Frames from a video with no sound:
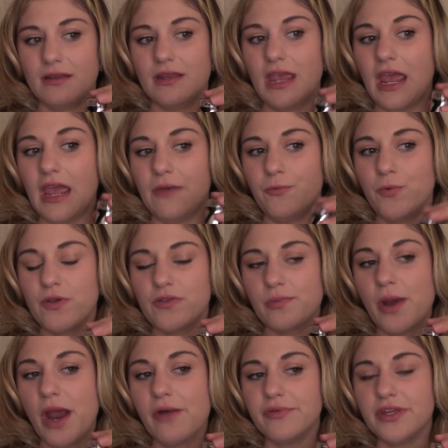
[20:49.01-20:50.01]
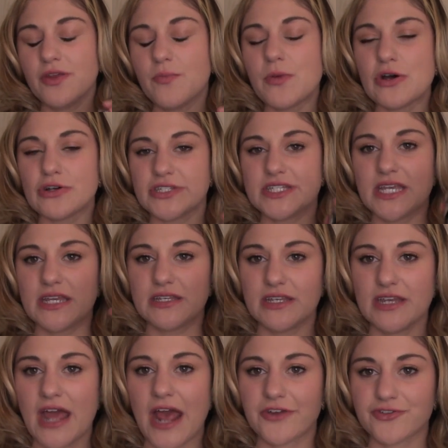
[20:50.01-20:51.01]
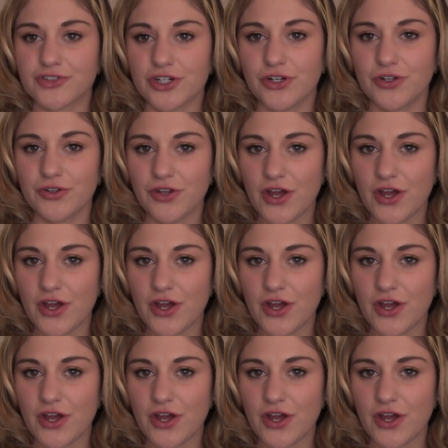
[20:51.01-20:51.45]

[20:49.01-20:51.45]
it was probably the most natural